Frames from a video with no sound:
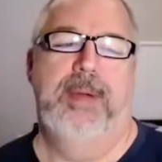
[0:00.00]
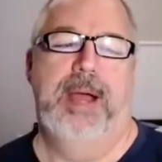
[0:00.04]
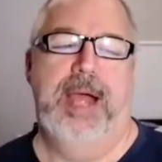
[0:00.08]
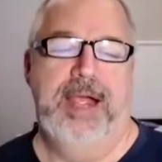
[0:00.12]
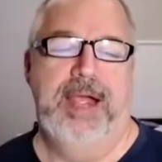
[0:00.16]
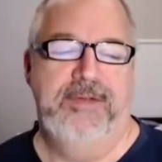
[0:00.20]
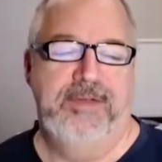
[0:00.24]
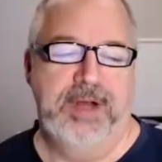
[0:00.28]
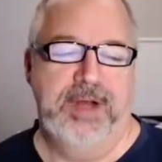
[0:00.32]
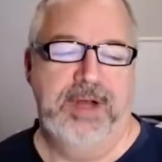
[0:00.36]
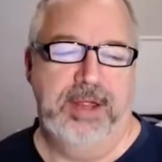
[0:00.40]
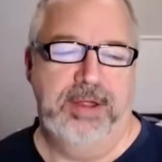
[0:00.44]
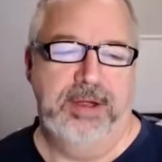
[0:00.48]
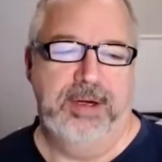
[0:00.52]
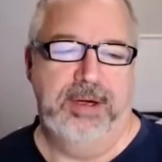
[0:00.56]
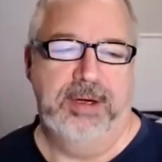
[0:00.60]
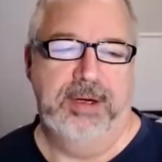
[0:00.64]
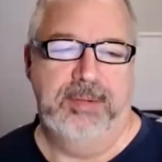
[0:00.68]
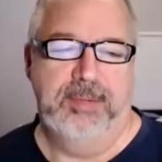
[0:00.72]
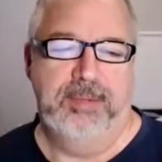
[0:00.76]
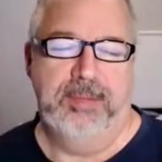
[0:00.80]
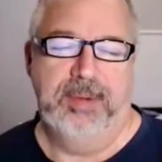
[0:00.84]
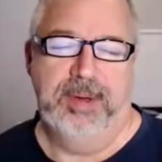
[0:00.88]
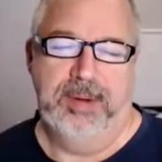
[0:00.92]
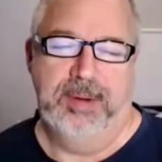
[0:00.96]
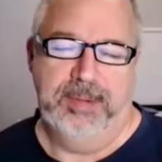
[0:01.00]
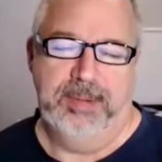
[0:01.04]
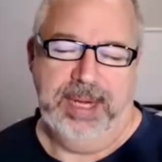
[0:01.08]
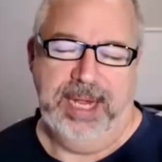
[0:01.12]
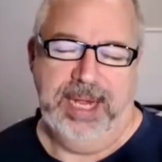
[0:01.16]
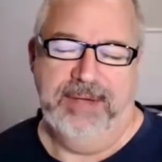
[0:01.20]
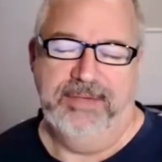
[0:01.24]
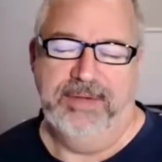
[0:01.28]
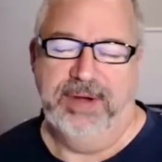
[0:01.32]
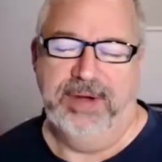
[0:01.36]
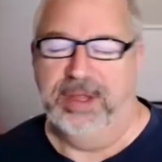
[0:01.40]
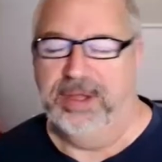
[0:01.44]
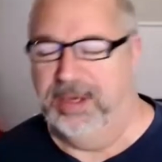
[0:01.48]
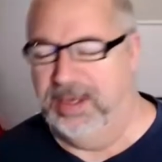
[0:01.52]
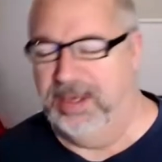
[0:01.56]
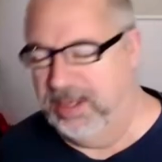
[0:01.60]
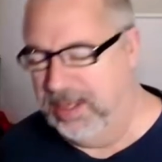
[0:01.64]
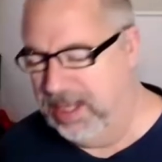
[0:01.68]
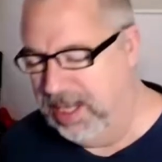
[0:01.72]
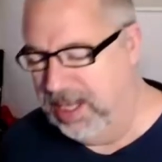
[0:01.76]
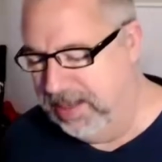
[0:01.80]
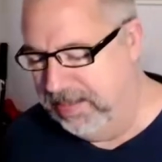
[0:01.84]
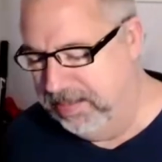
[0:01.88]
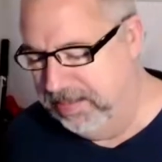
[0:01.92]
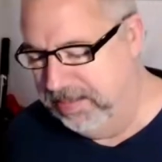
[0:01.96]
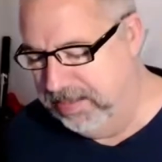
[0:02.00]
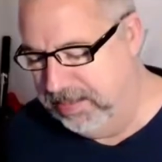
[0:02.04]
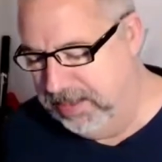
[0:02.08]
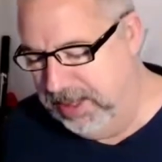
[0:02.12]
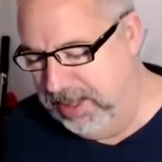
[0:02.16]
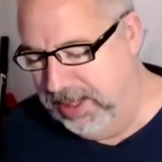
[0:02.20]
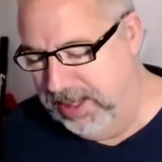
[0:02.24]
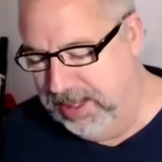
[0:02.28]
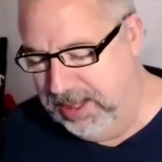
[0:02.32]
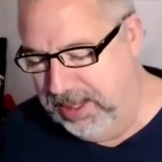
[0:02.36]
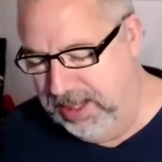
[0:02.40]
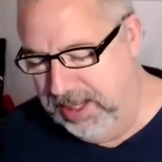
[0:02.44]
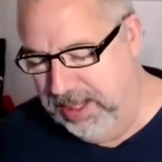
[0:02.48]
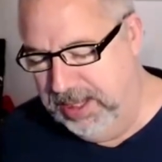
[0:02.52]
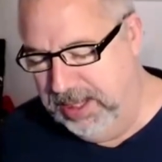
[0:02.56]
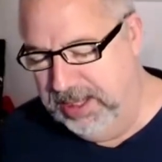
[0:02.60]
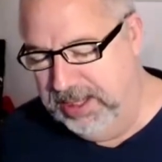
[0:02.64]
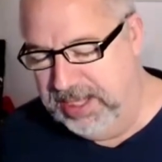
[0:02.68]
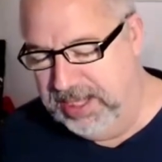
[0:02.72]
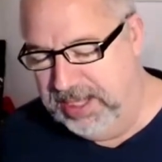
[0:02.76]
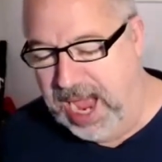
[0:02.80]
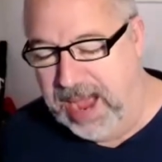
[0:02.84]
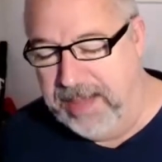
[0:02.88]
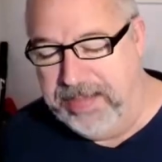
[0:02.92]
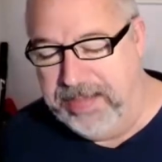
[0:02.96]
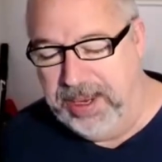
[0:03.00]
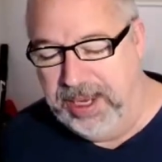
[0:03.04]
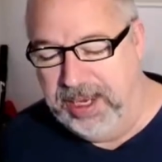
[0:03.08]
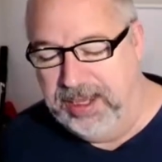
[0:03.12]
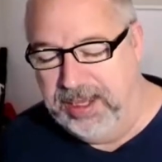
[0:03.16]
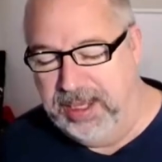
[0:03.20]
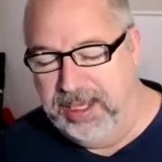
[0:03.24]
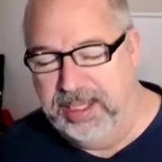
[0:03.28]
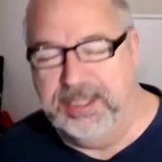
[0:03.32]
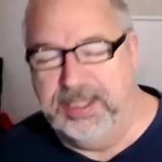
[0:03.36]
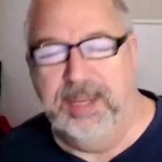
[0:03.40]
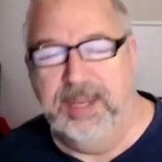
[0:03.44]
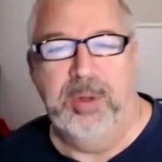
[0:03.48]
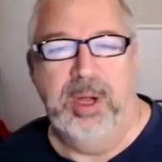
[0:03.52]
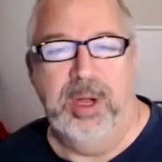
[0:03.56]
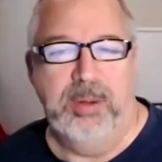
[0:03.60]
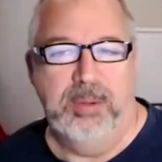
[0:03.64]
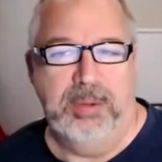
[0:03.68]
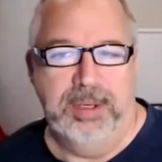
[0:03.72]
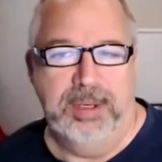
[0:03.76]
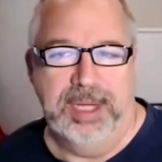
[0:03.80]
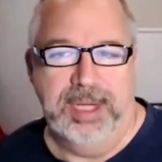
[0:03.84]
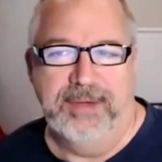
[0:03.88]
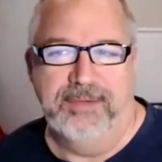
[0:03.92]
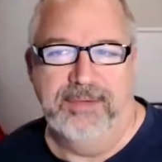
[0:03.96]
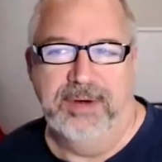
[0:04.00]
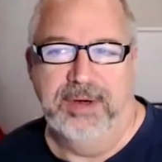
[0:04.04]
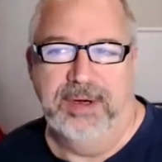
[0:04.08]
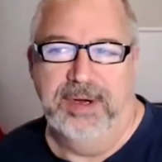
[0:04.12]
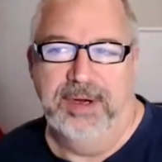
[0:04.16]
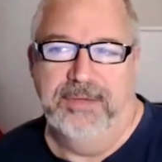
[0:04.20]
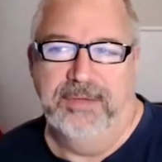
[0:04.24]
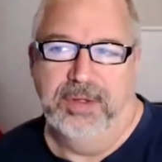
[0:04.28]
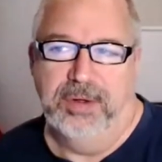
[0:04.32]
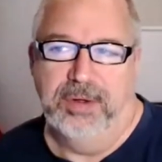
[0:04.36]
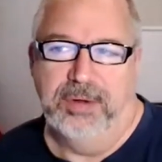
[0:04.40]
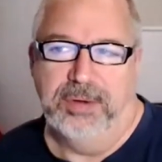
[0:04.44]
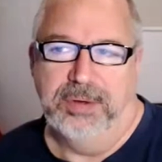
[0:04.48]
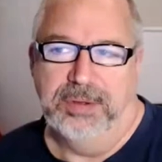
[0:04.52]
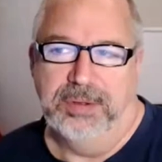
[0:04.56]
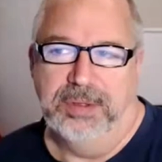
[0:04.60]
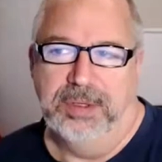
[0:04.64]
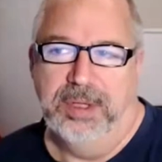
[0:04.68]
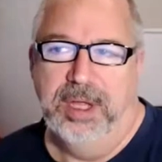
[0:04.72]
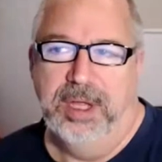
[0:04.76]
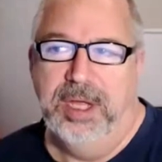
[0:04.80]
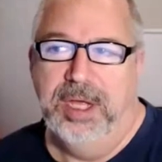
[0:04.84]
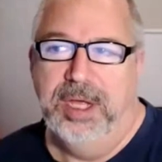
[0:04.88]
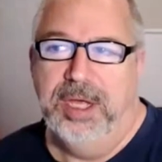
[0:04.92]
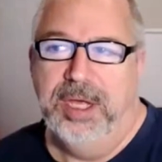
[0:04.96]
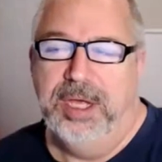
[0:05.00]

I have another. We have another um, topic that at some point we'll cover of the whole